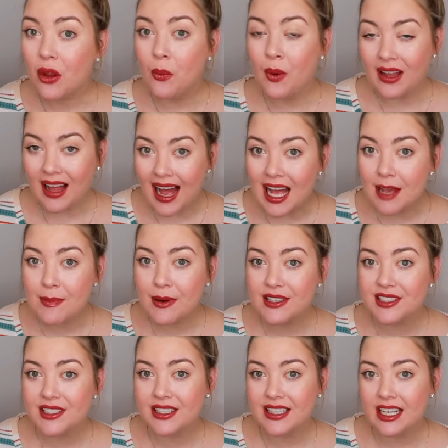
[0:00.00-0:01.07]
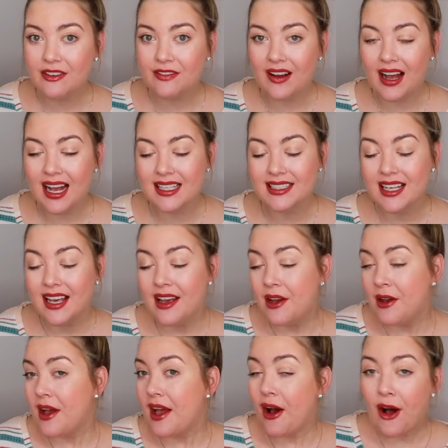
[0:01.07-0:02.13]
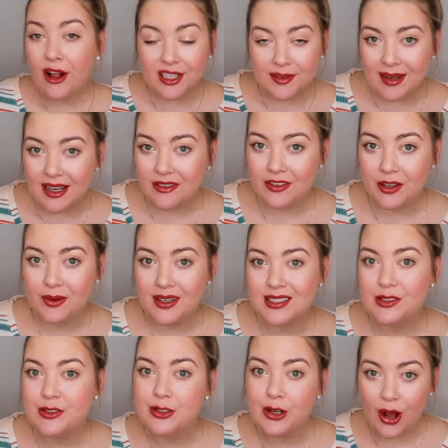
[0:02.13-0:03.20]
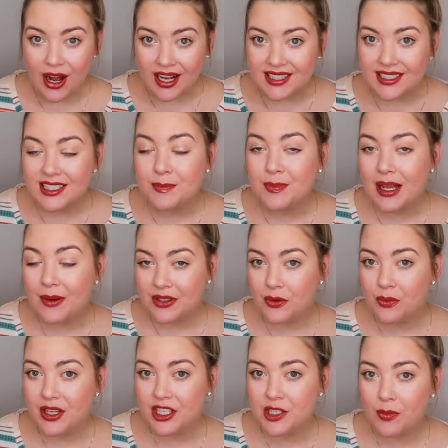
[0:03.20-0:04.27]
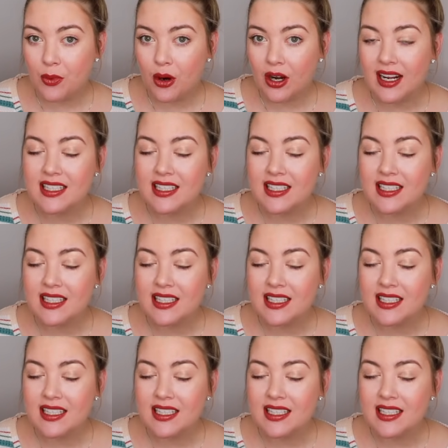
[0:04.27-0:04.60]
Well, I personally advise all of my viewers not to play with a Ouija board,